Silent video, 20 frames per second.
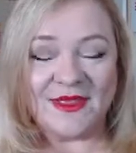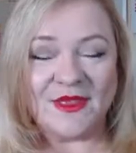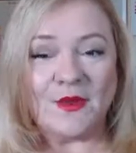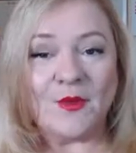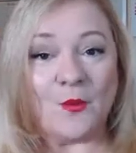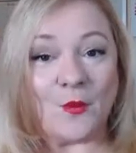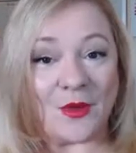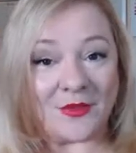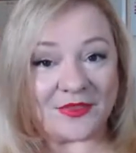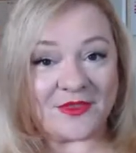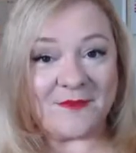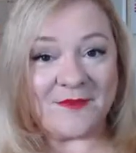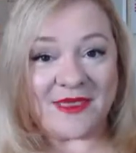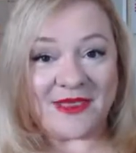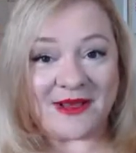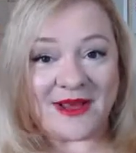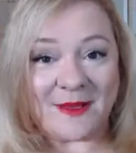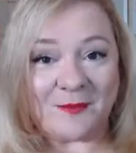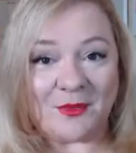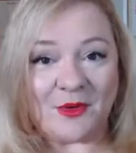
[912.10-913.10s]
what they're
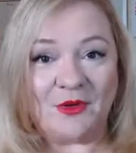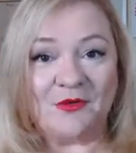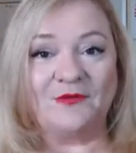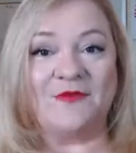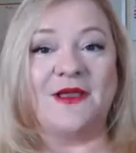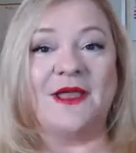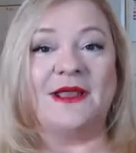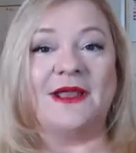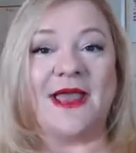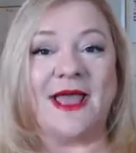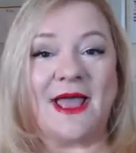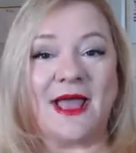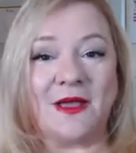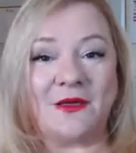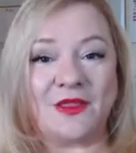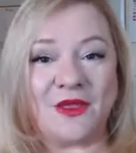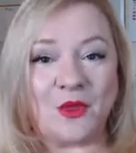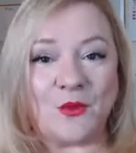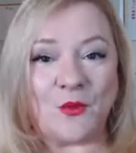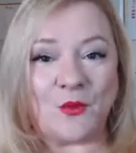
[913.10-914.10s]
made up of, and how
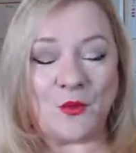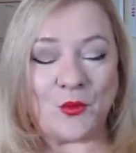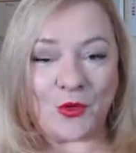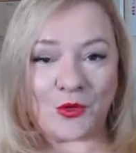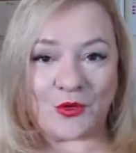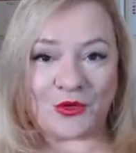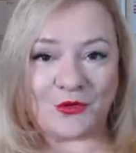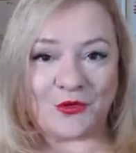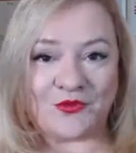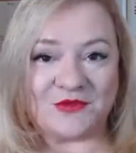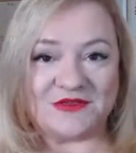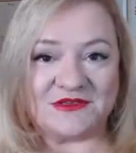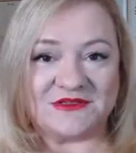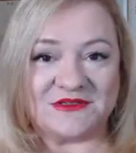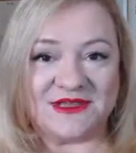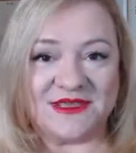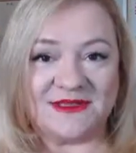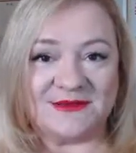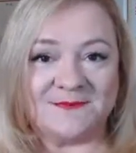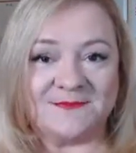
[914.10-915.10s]
they work on the
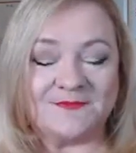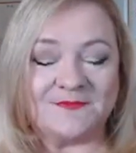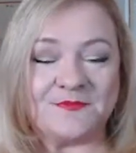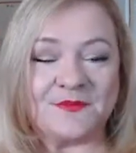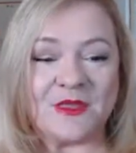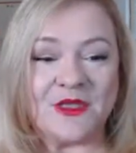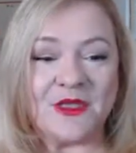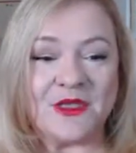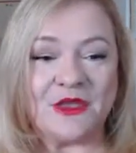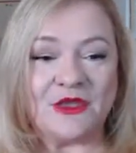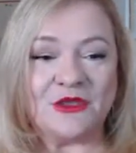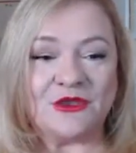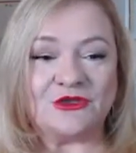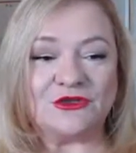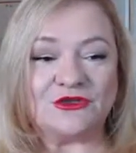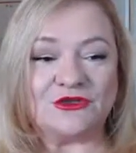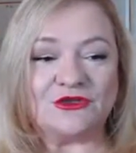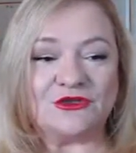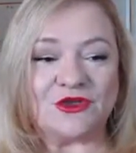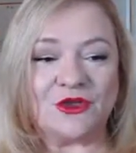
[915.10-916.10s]
skin.
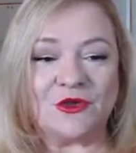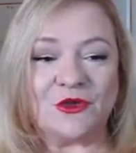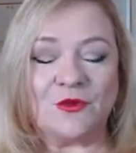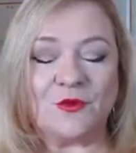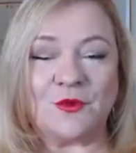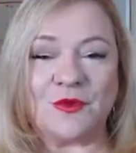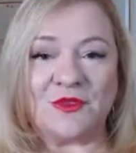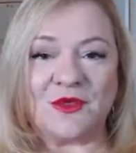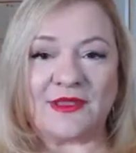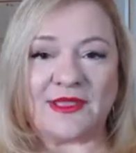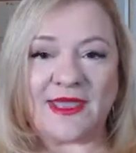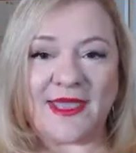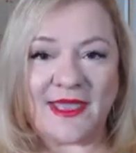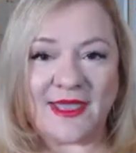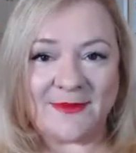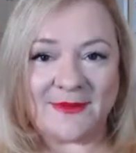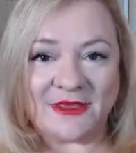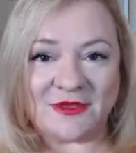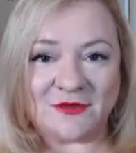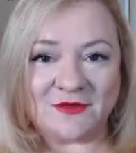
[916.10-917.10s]
So with a
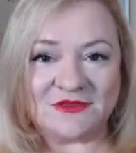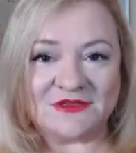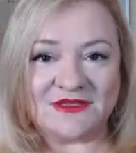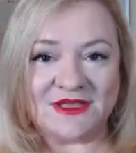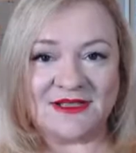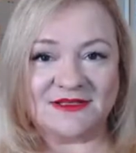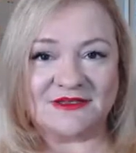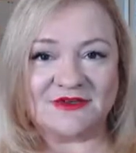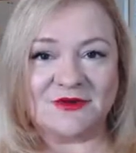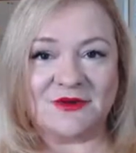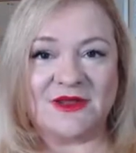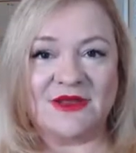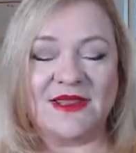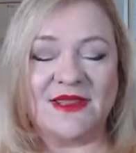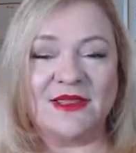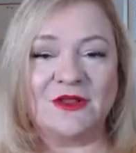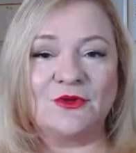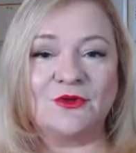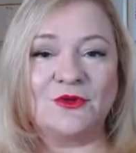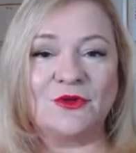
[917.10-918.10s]
chemical sunscreen,
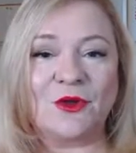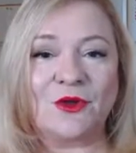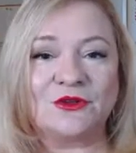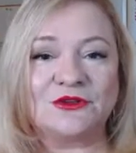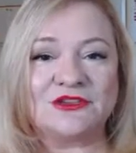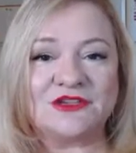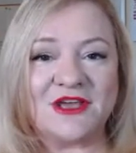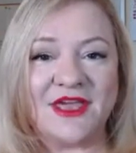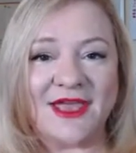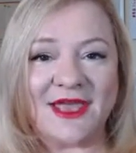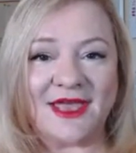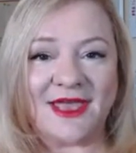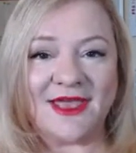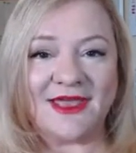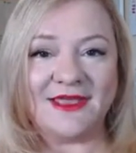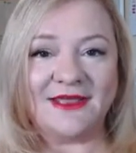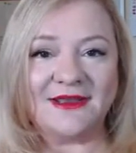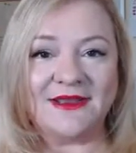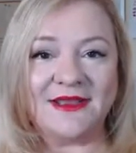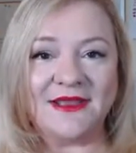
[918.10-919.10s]
it'll
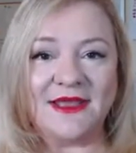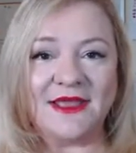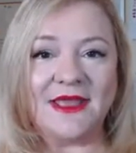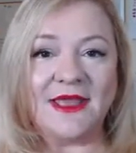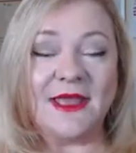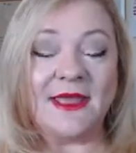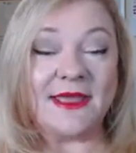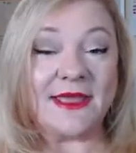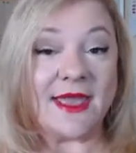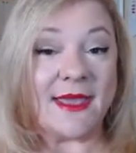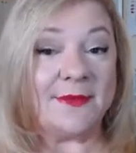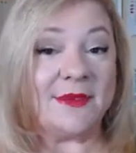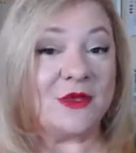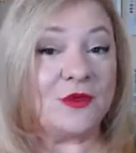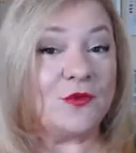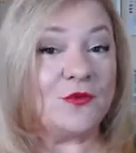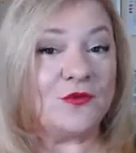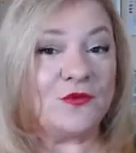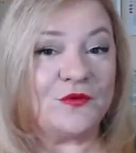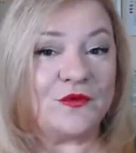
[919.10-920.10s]
contain
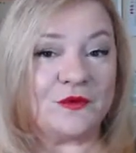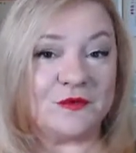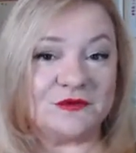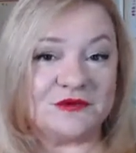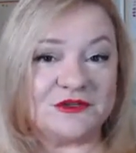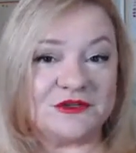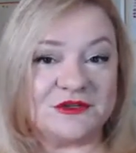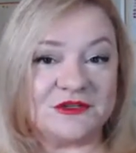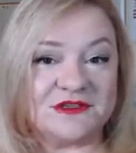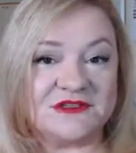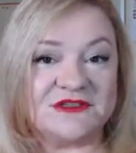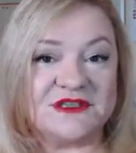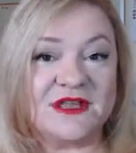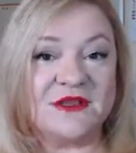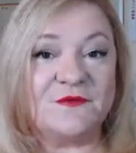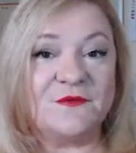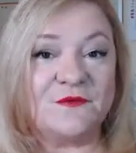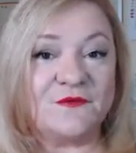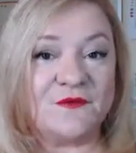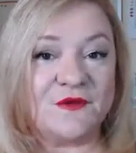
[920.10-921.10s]
chemical filters
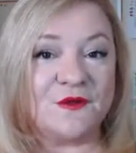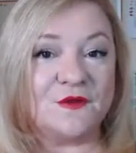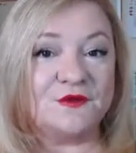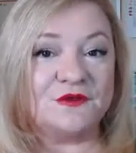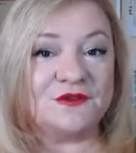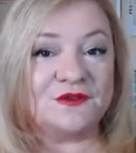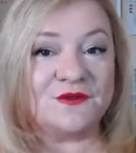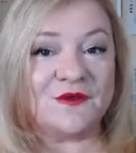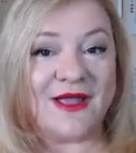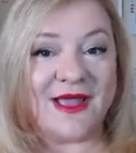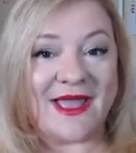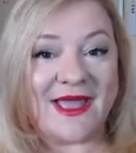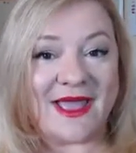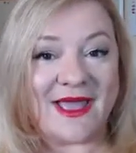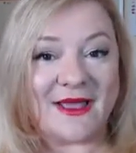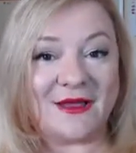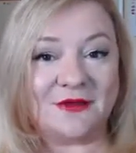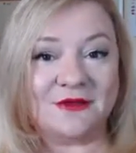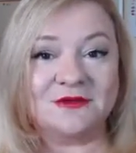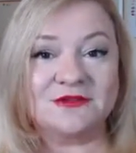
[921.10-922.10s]
that filter
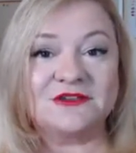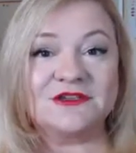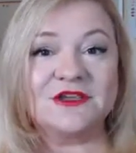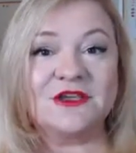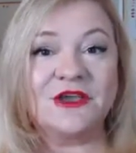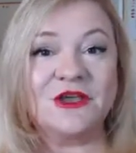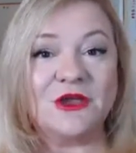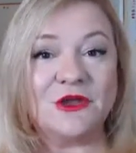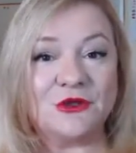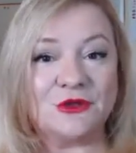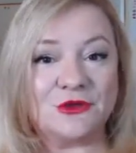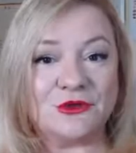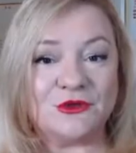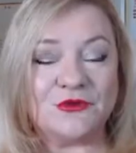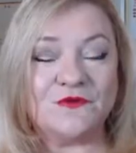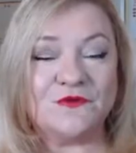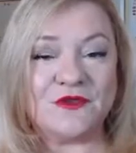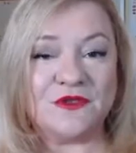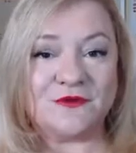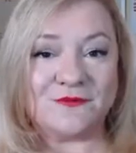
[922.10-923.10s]
out
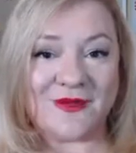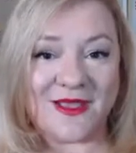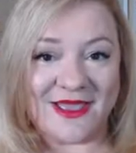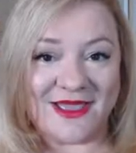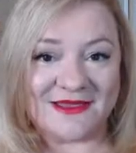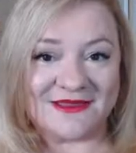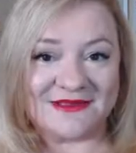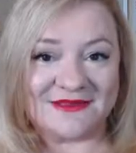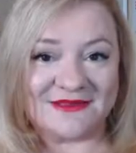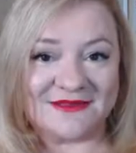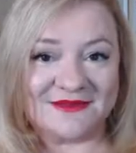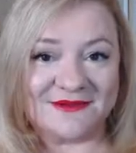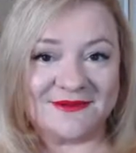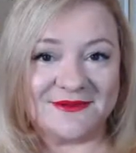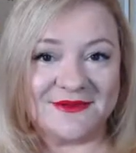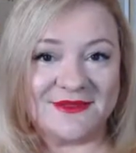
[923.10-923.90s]
UV rays.